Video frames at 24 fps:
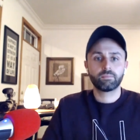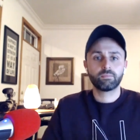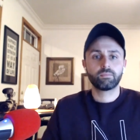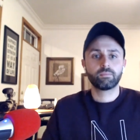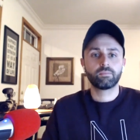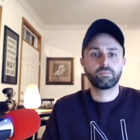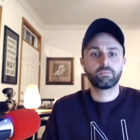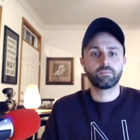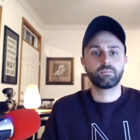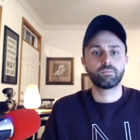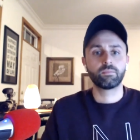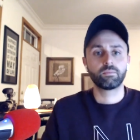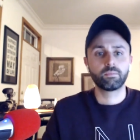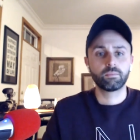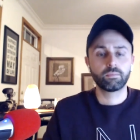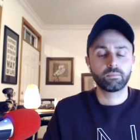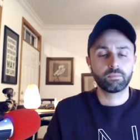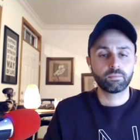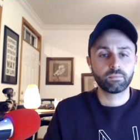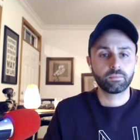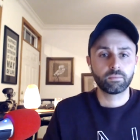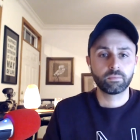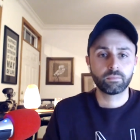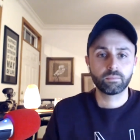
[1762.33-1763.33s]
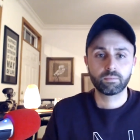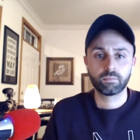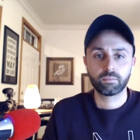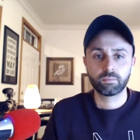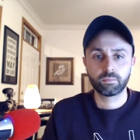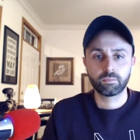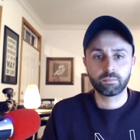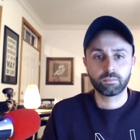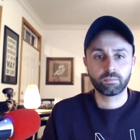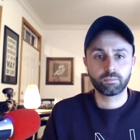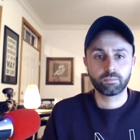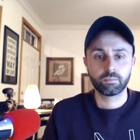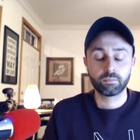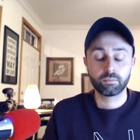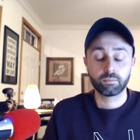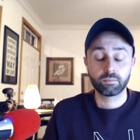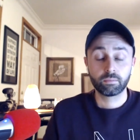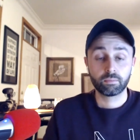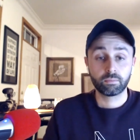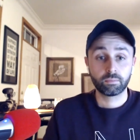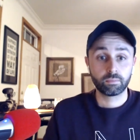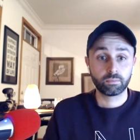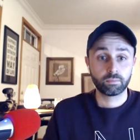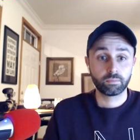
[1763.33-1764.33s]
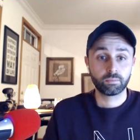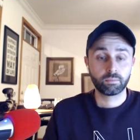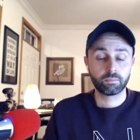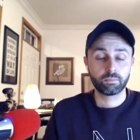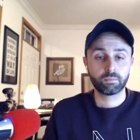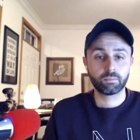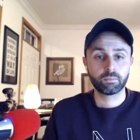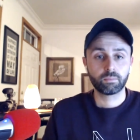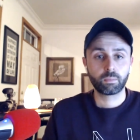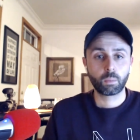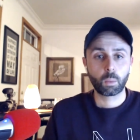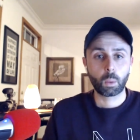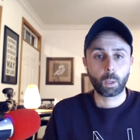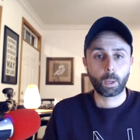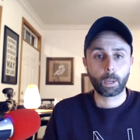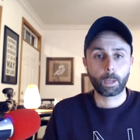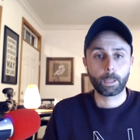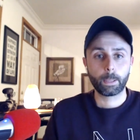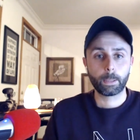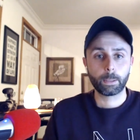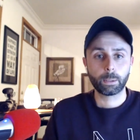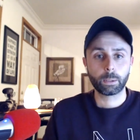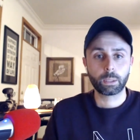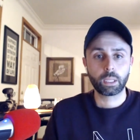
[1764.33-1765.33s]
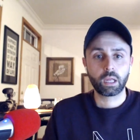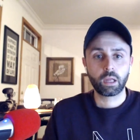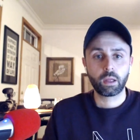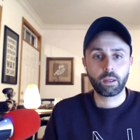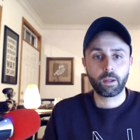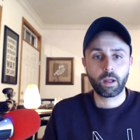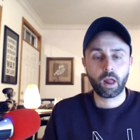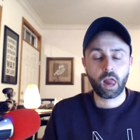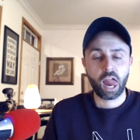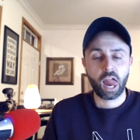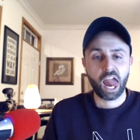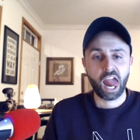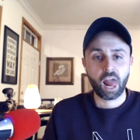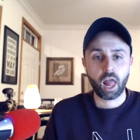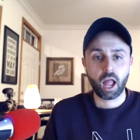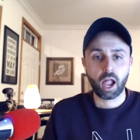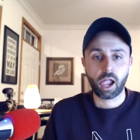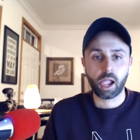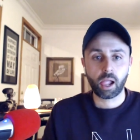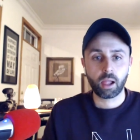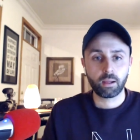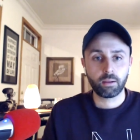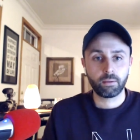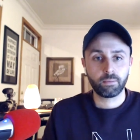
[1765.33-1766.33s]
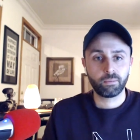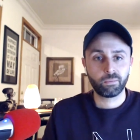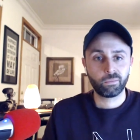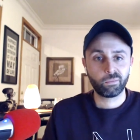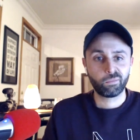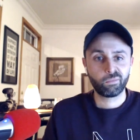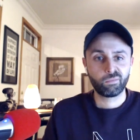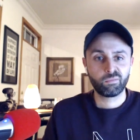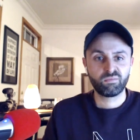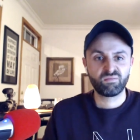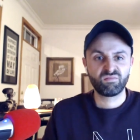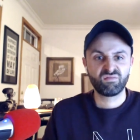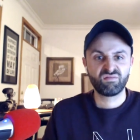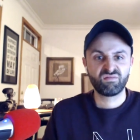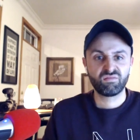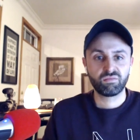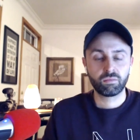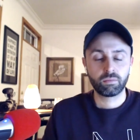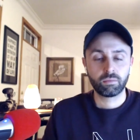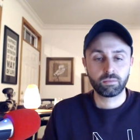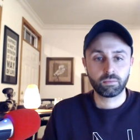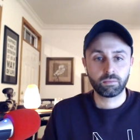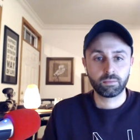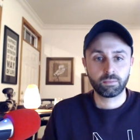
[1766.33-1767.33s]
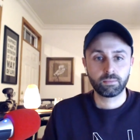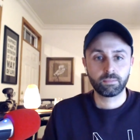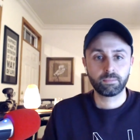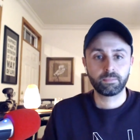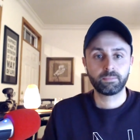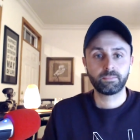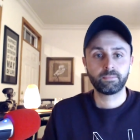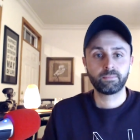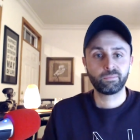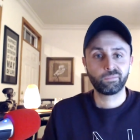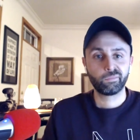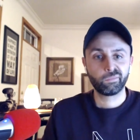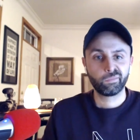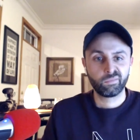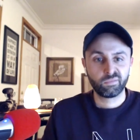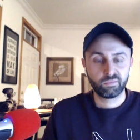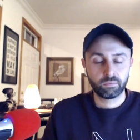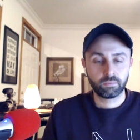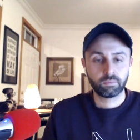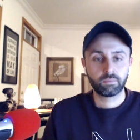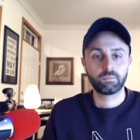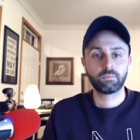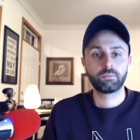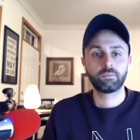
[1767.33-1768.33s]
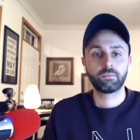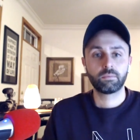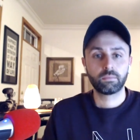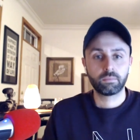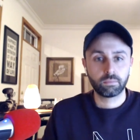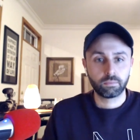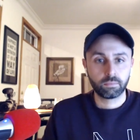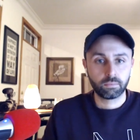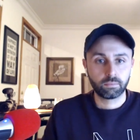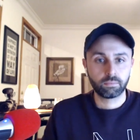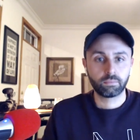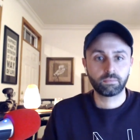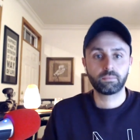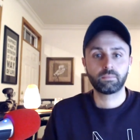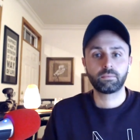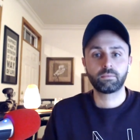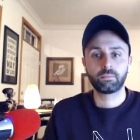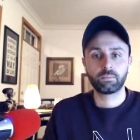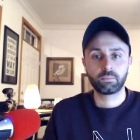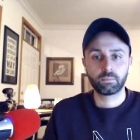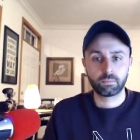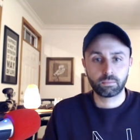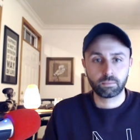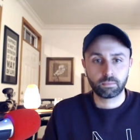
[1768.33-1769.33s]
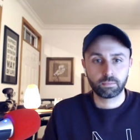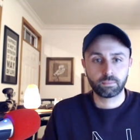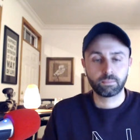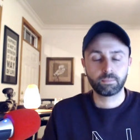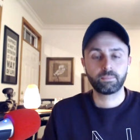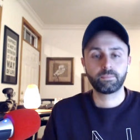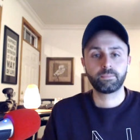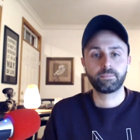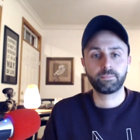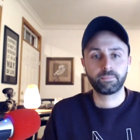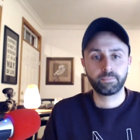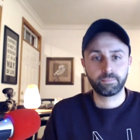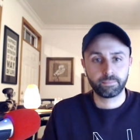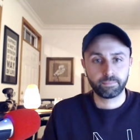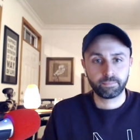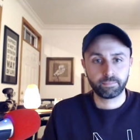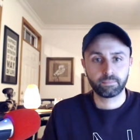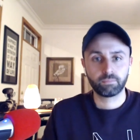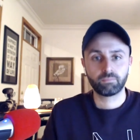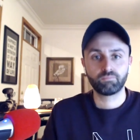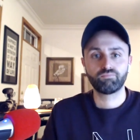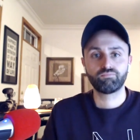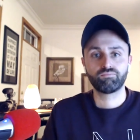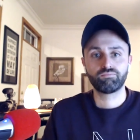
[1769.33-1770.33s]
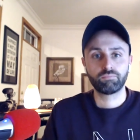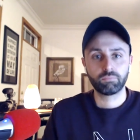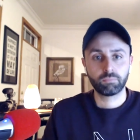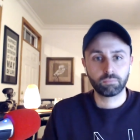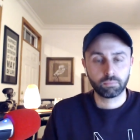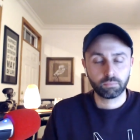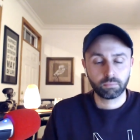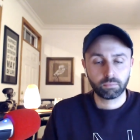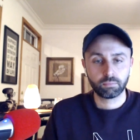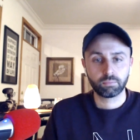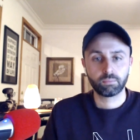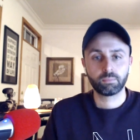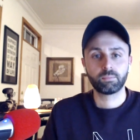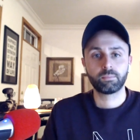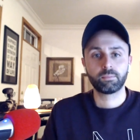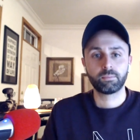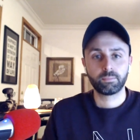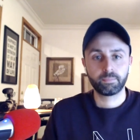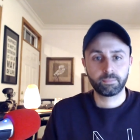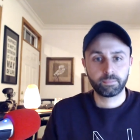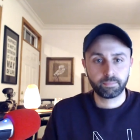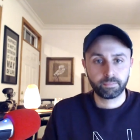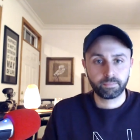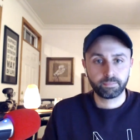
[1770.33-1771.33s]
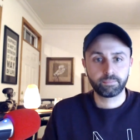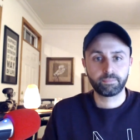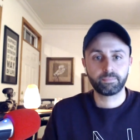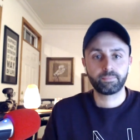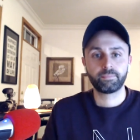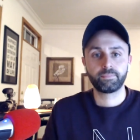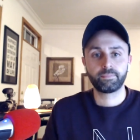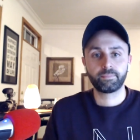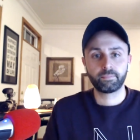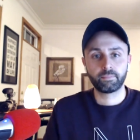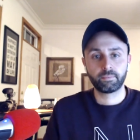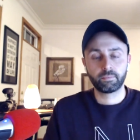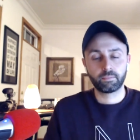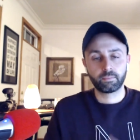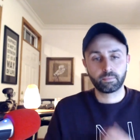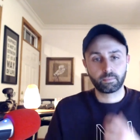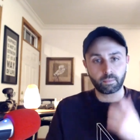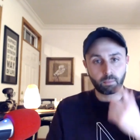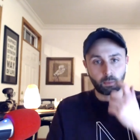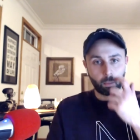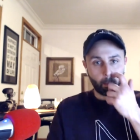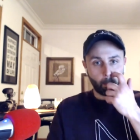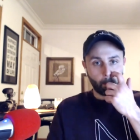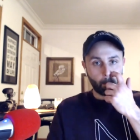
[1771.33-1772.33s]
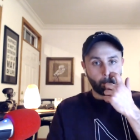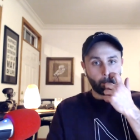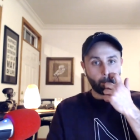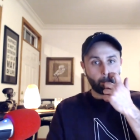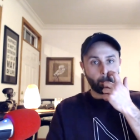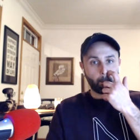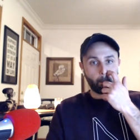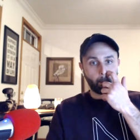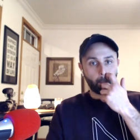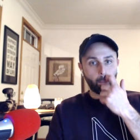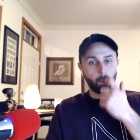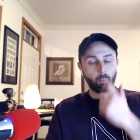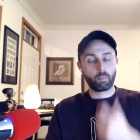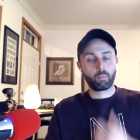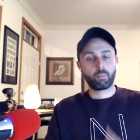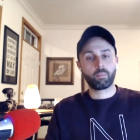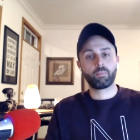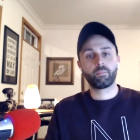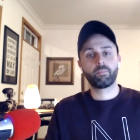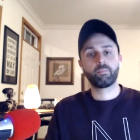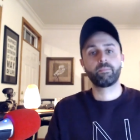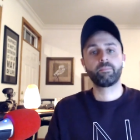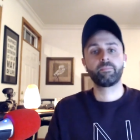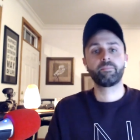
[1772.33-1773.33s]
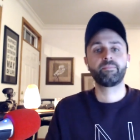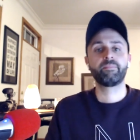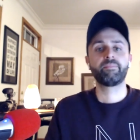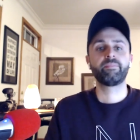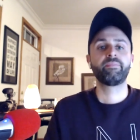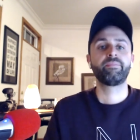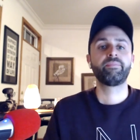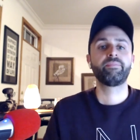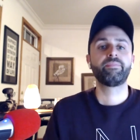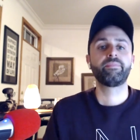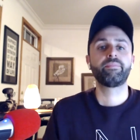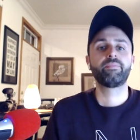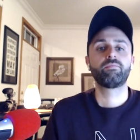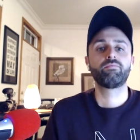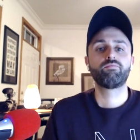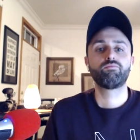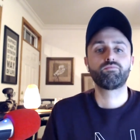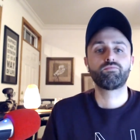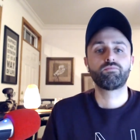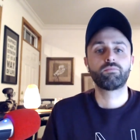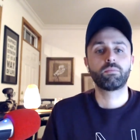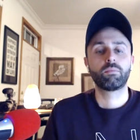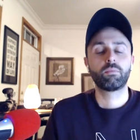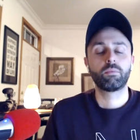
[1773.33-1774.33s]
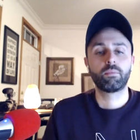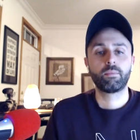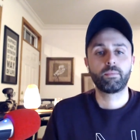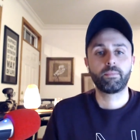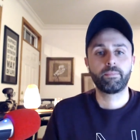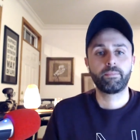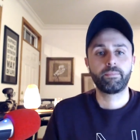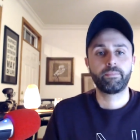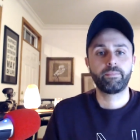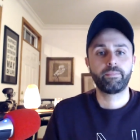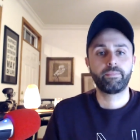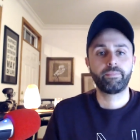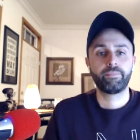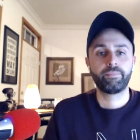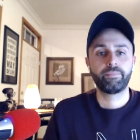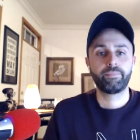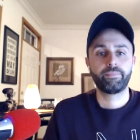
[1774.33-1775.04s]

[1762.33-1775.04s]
and then I basically just consolidated all. I was like, look, um, we need to do exclusives with you guys, and it's hard to do exclusive. A lot of people say they try, and it is really hard. It's like getting married. Like, it's you can't just you know you can't just